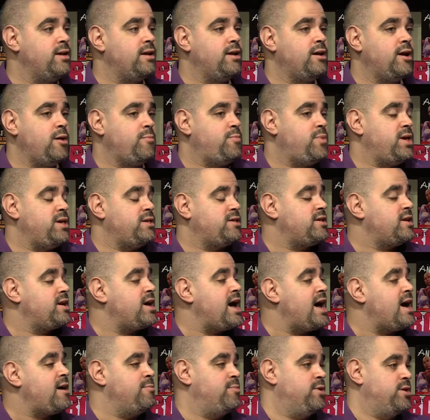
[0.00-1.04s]
a piece of
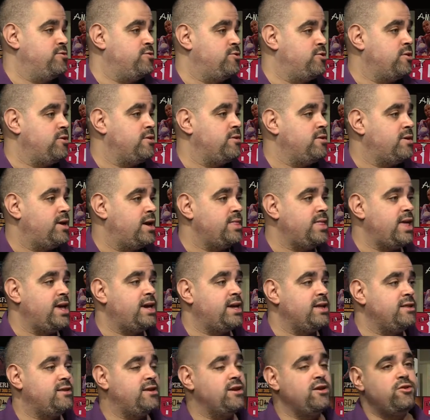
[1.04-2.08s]
garbage. And they
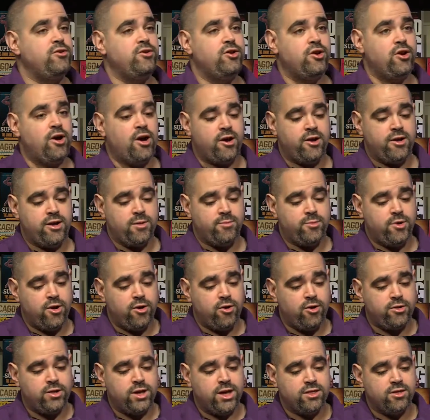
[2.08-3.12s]
continue to honor him not
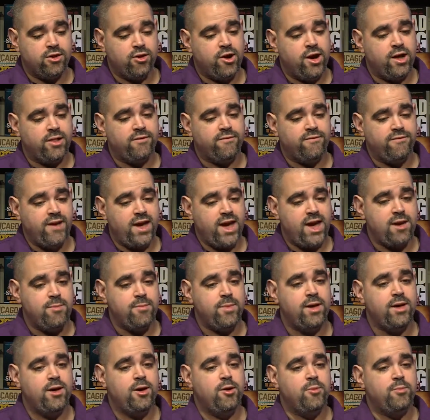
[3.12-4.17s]
only at the Hall of Fame,
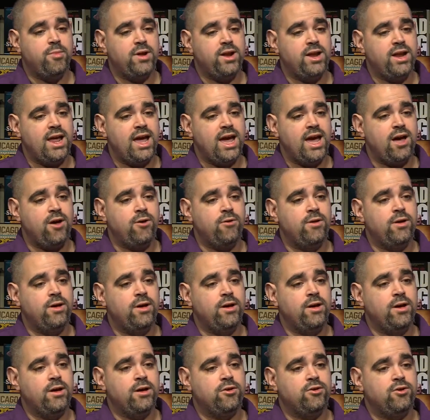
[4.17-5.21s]
but now
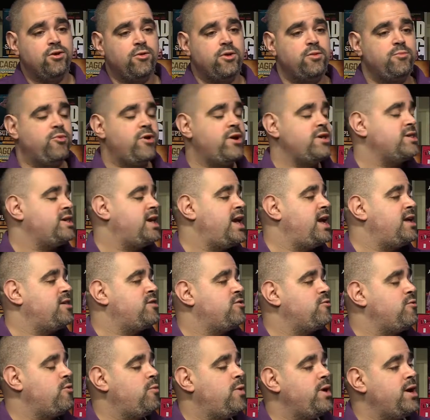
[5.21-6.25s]
during Breast
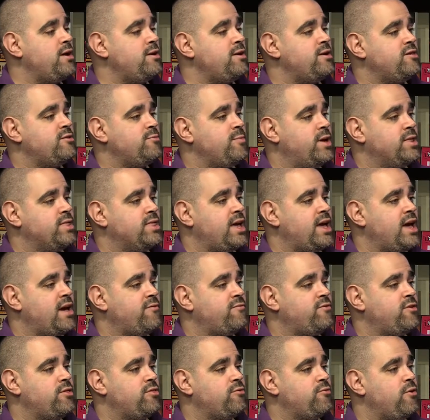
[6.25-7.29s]
Cancer Awareness Month, they
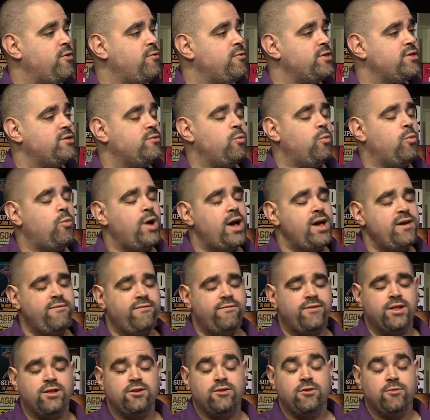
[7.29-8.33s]
have to throw his
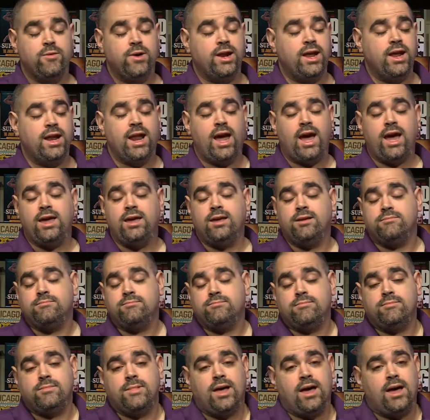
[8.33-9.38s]
wife into it. And I'm
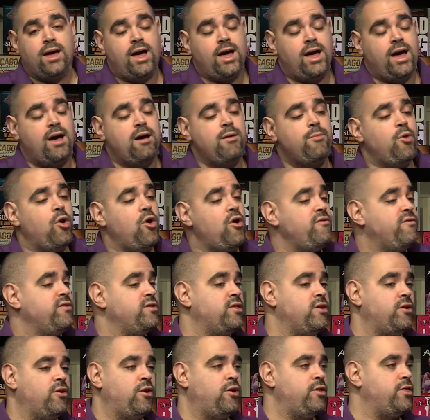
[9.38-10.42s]
over
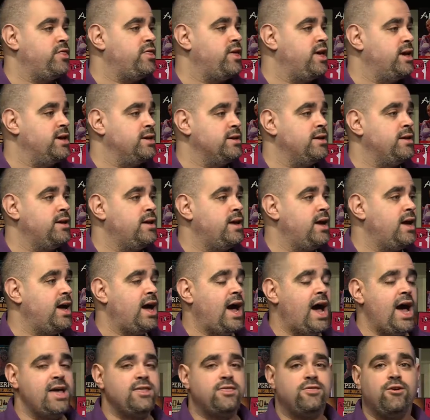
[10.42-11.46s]
the whole thing.
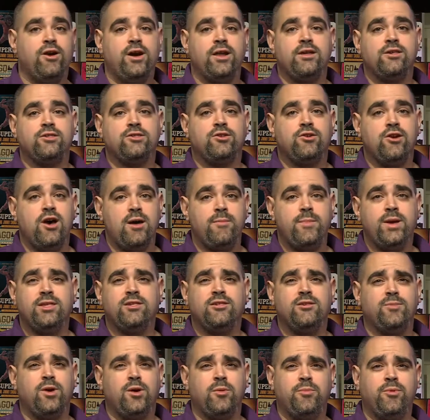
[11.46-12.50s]
I thought his
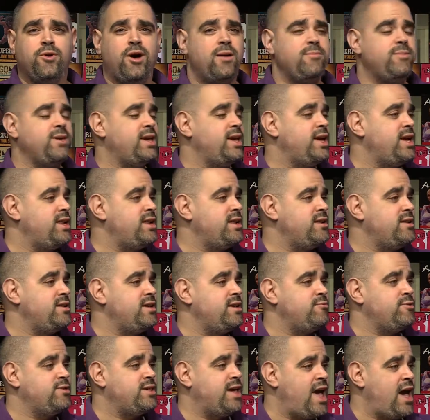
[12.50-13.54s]
comments about Bobby Heenan,
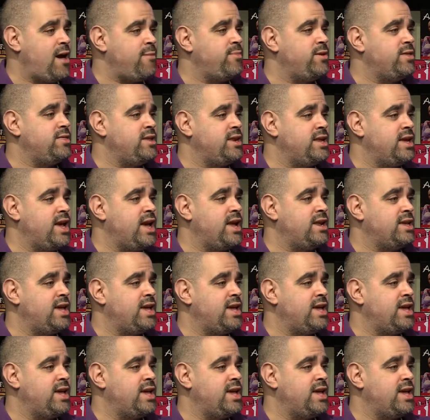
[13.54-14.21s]
he was happy that he had